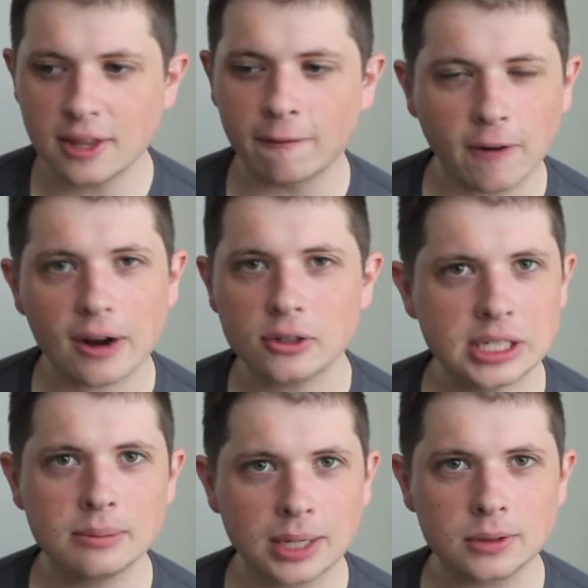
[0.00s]
fire
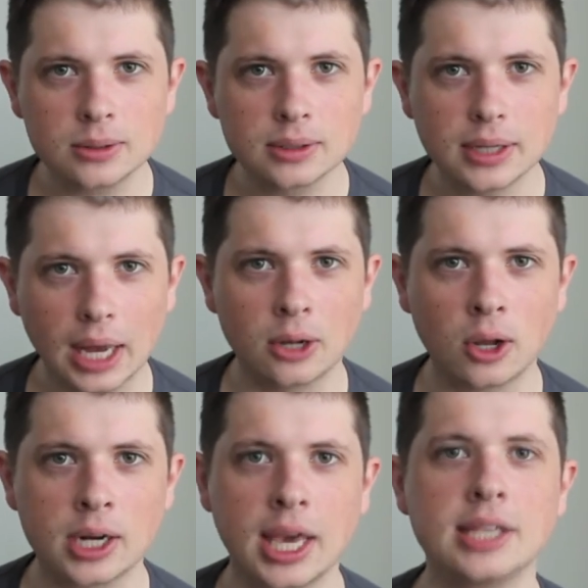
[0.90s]
team level in a
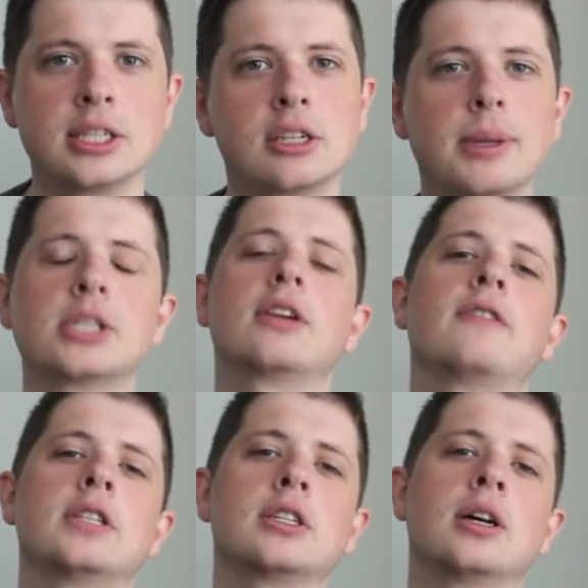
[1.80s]
lot of cases, especially if
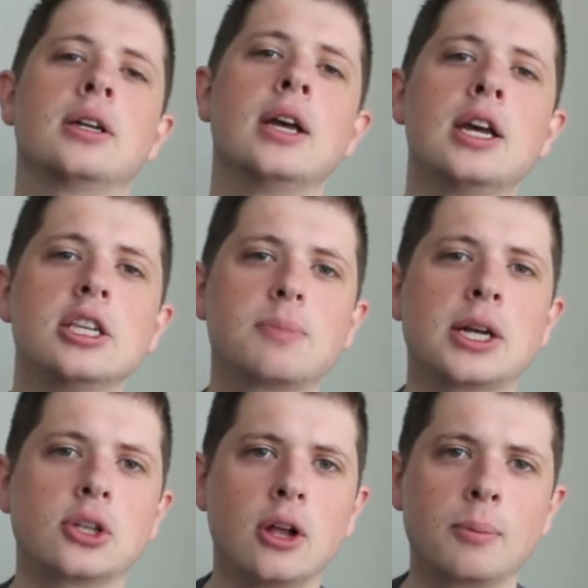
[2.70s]
it's a
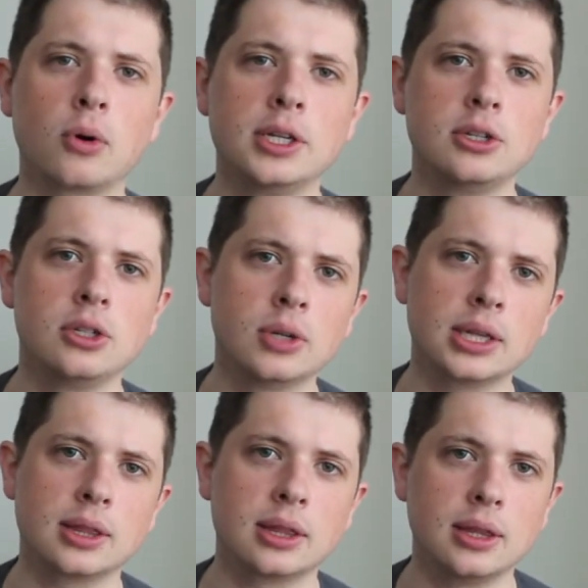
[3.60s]
special operation unit.